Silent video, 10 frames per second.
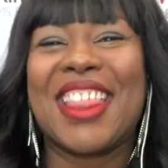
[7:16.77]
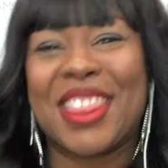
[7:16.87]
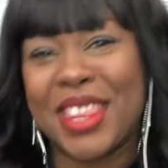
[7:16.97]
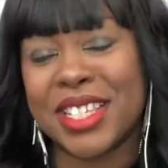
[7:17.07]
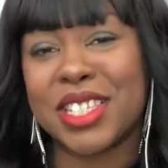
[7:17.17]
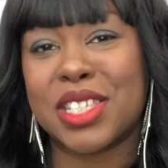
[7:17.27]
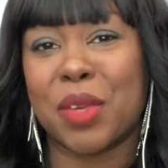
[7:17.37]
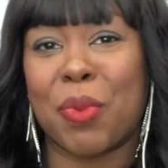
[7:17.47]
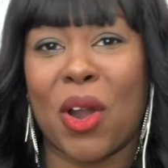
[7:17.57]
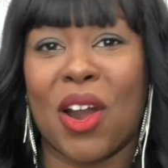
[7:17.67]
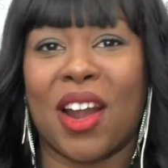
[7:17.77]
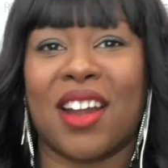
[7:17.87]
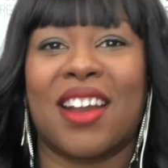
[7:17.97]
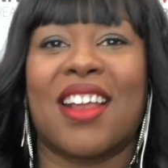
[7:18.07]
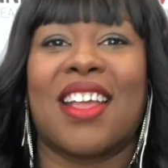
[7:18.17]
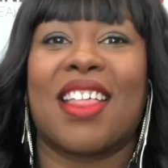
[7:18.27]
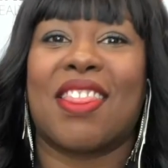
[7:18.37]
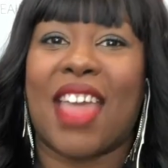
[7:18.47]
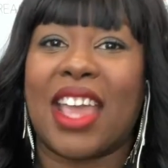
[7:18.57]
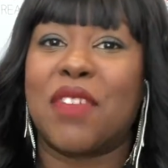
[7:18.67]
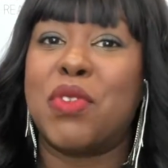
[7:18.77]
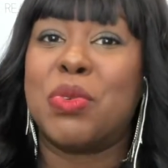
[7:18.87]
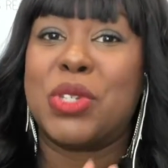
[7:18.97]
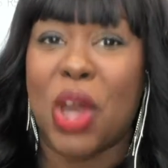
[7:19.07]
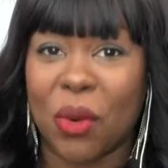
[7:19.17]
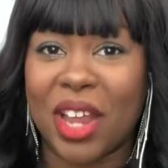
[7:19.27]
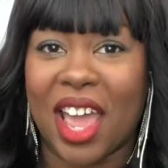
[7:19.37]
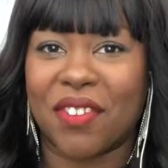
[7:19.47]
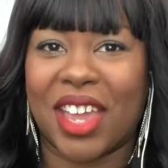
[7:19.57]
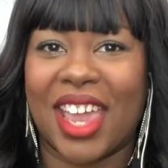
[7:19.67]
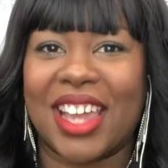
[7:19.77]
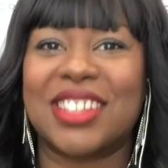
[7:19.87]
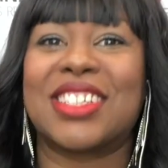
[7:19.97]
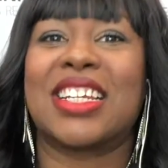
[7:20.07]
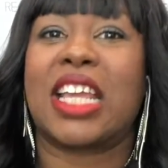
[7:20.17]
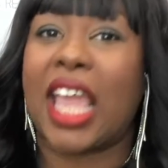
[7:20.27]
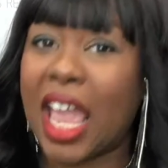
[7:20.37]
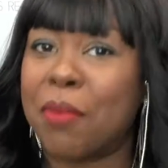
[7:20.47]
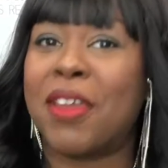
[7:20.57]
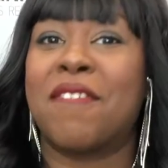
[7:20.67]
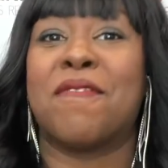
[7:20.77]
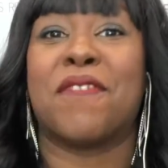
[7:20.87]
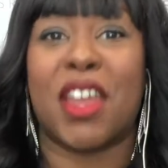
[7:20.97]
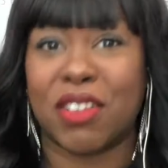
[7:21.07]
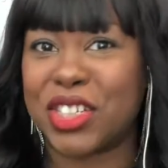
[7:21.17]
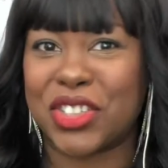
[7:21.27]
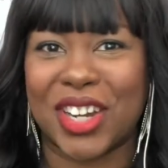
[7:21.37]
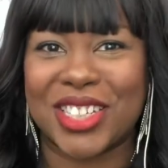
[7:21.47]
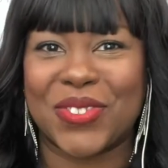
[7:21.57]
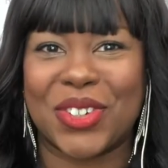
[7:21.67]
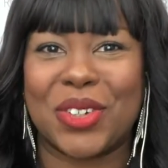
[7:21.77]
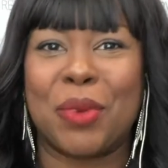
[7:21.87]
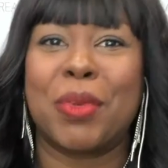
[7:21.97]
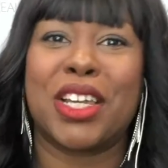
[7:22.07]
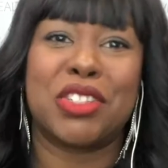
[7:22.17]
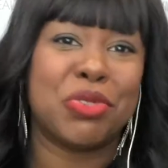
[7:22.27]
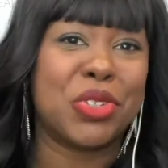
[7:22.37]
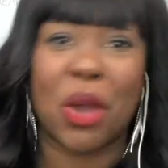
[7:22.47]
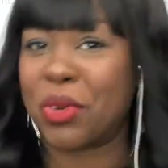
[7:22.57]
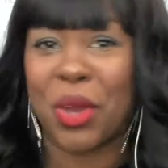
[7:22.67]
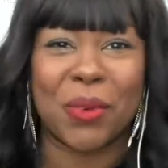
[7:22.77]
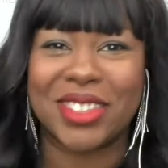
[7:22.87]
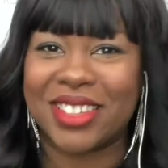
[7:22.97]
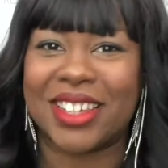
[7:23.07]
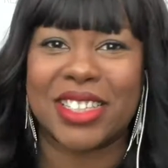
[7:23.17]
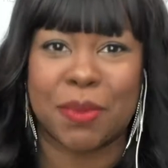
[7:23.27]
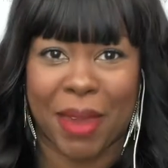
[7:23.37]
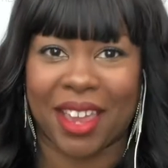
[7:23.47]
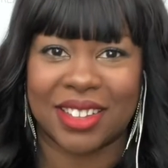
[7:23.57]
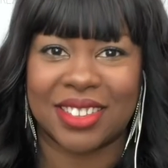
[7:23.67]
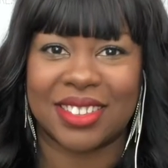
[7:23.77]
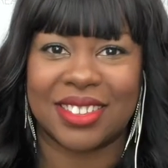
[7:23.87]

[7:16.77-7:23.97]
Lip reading: This is the part that, if you don't have an agent, can be very stressful because you don't know what to expect.